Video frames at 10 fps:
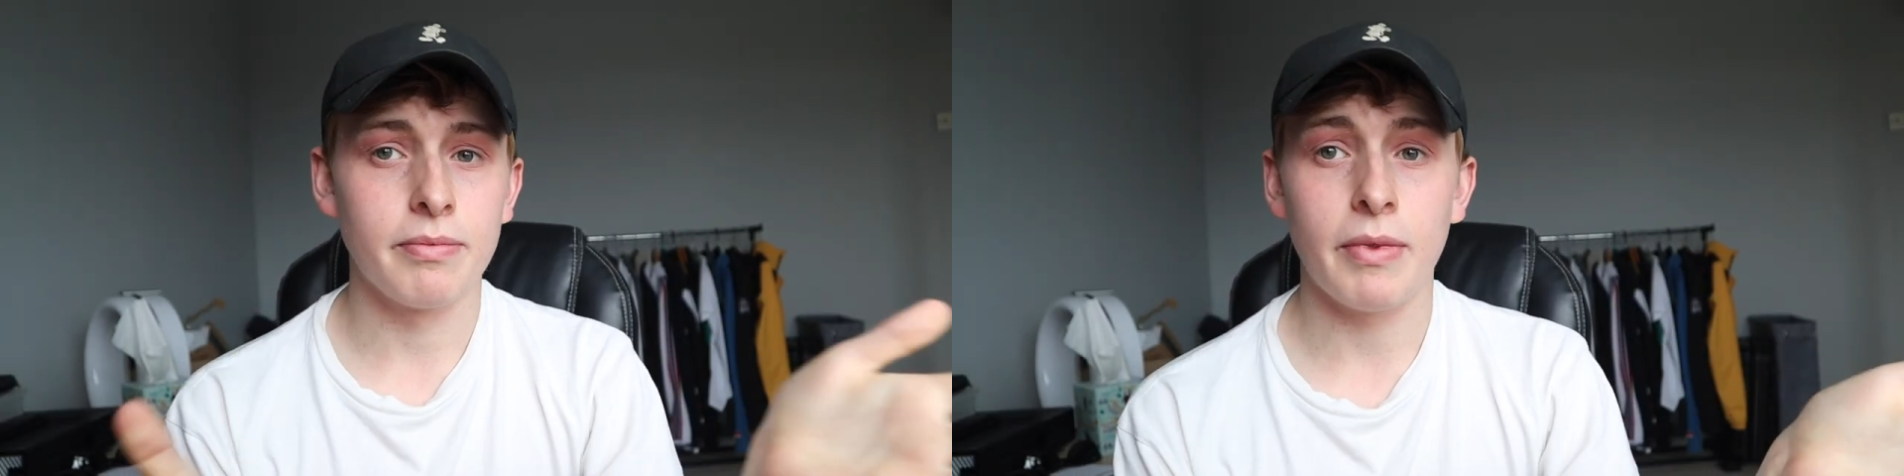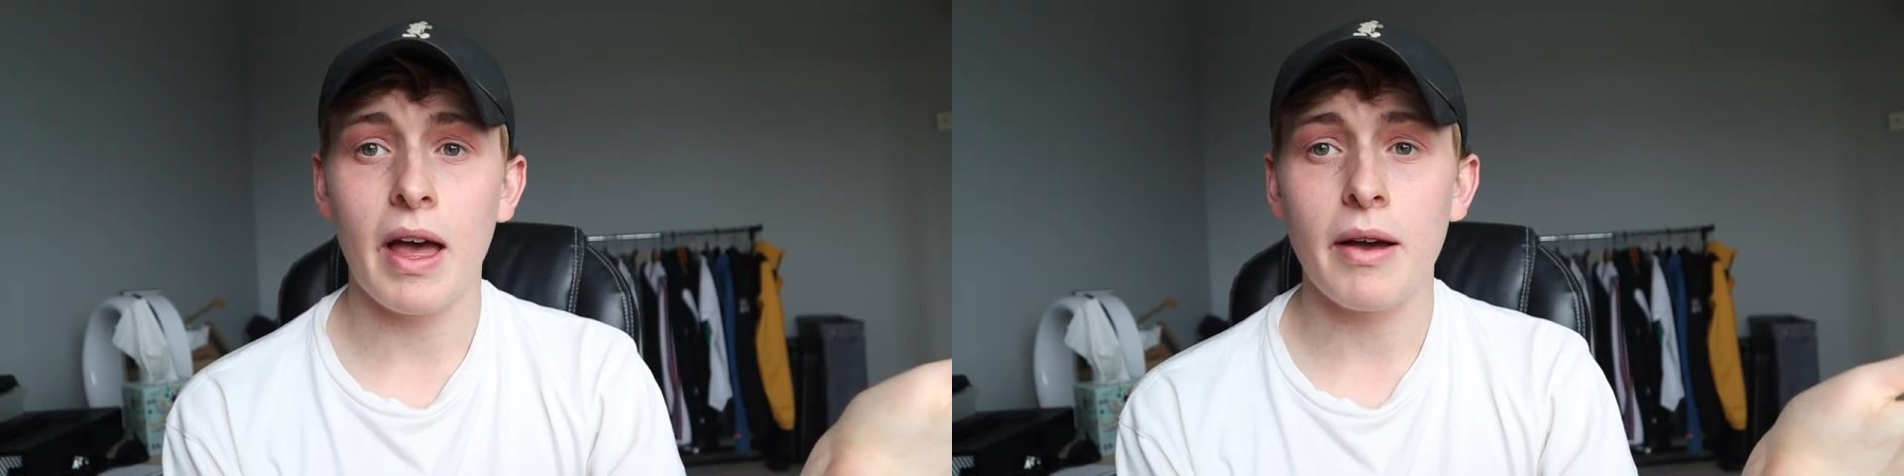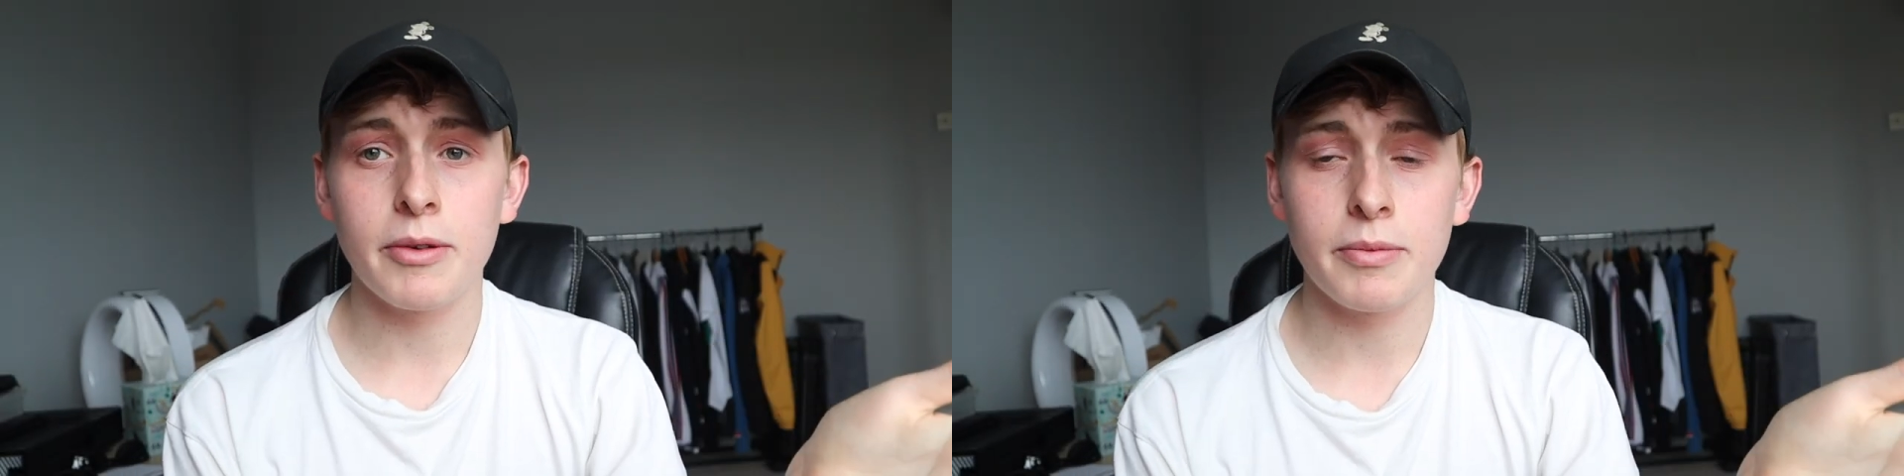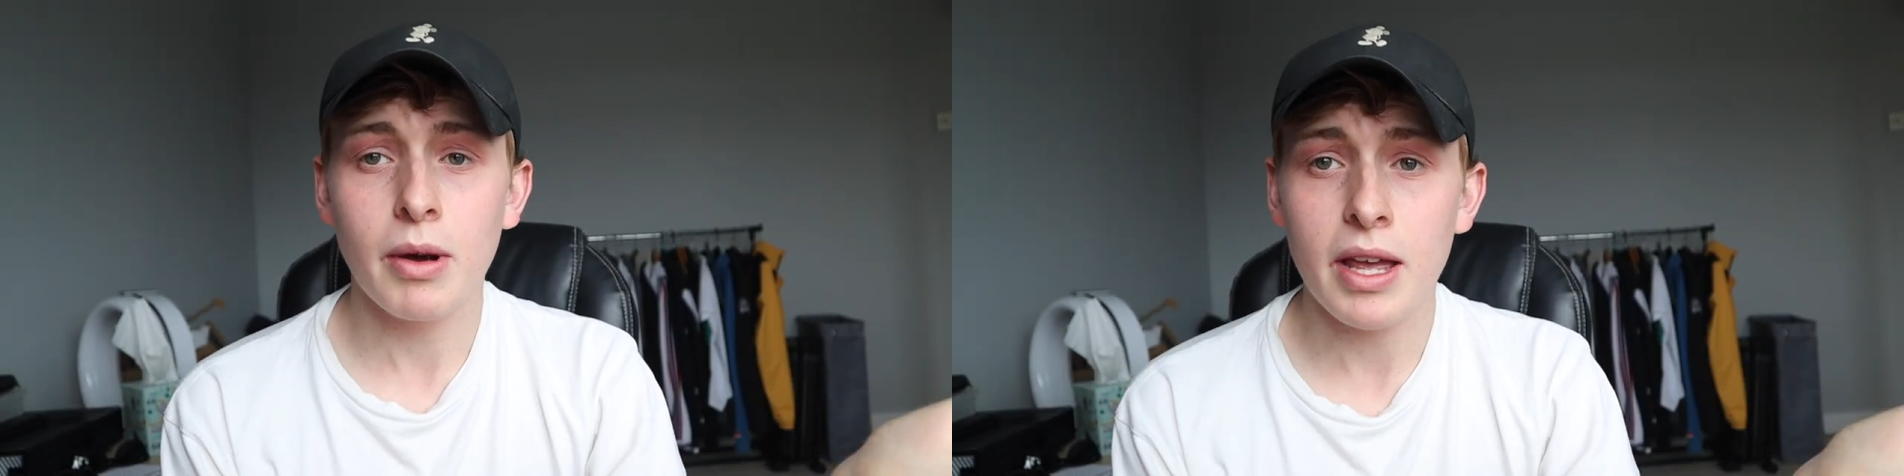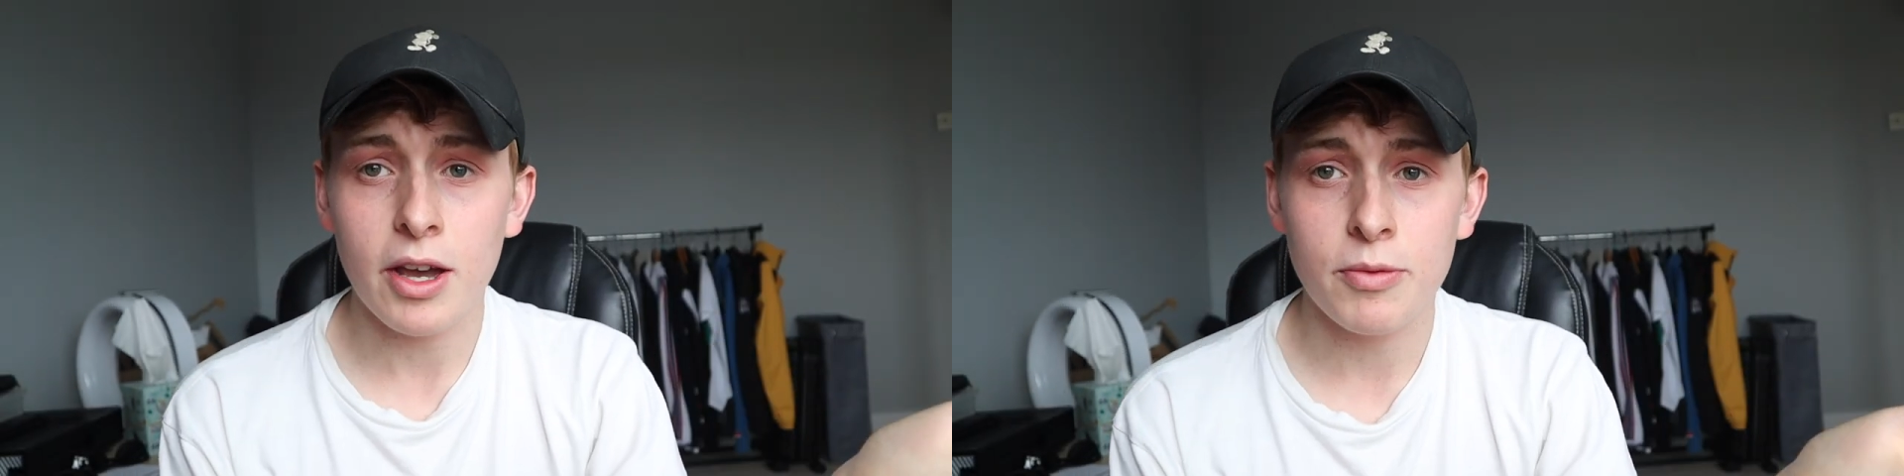that
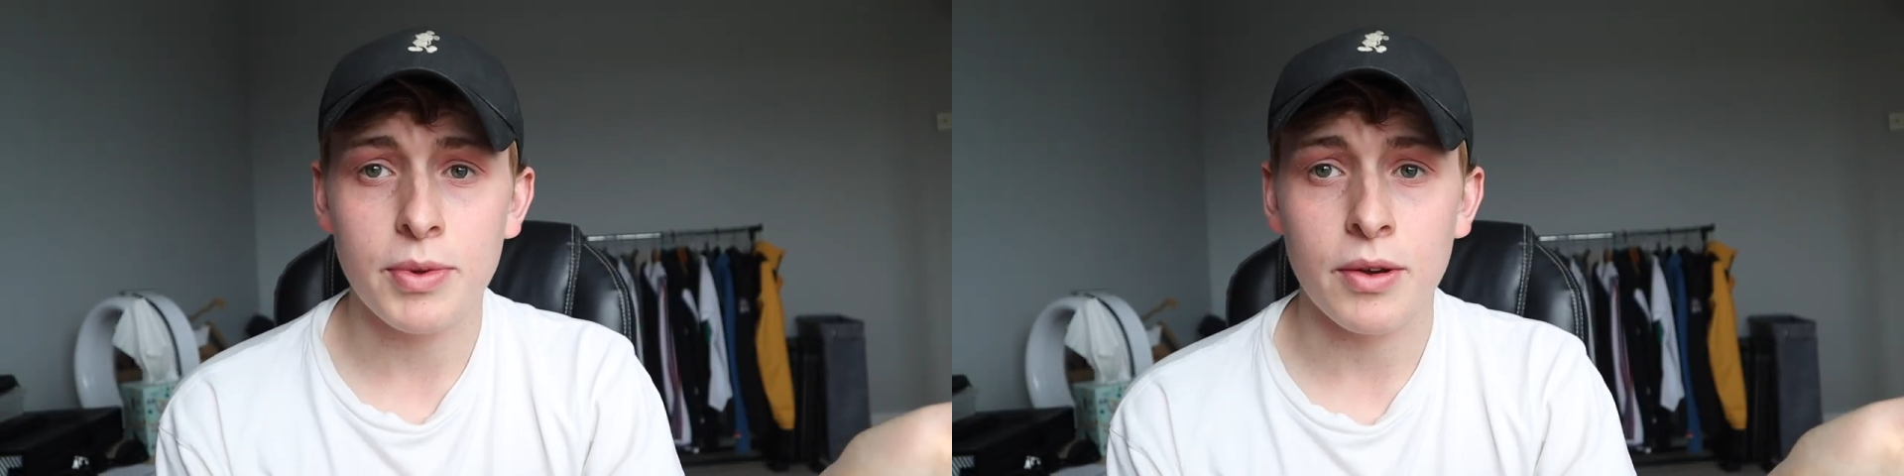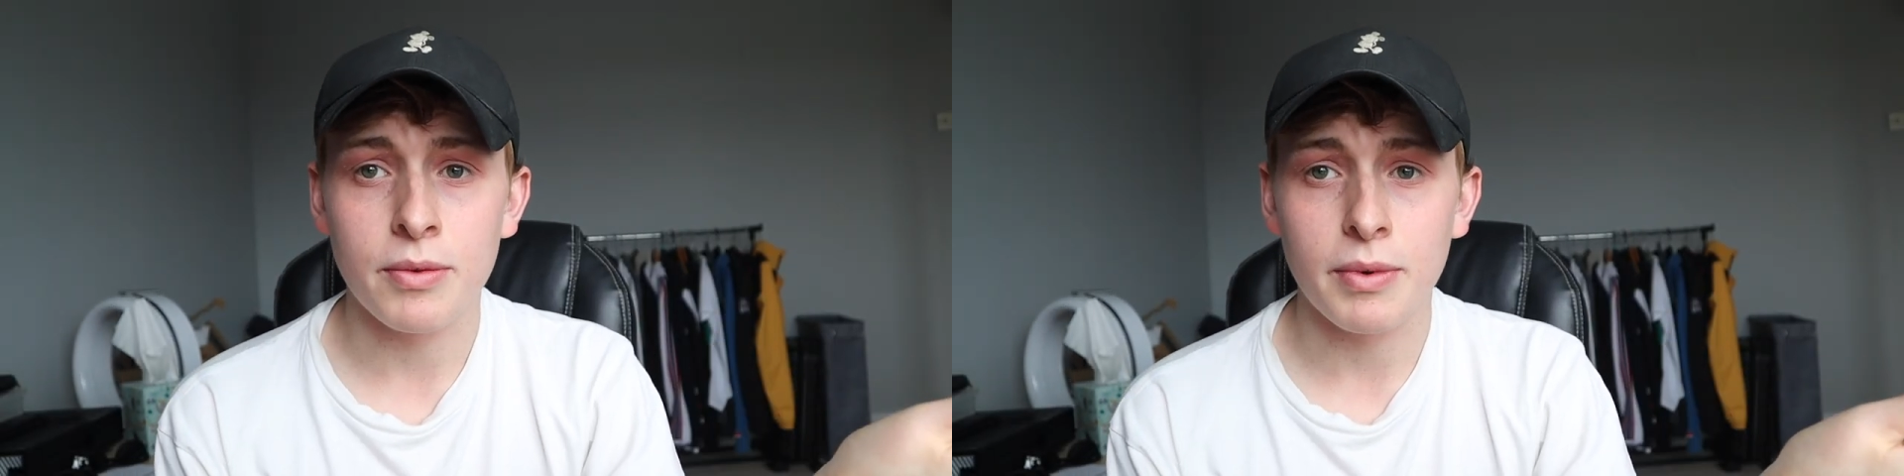might help you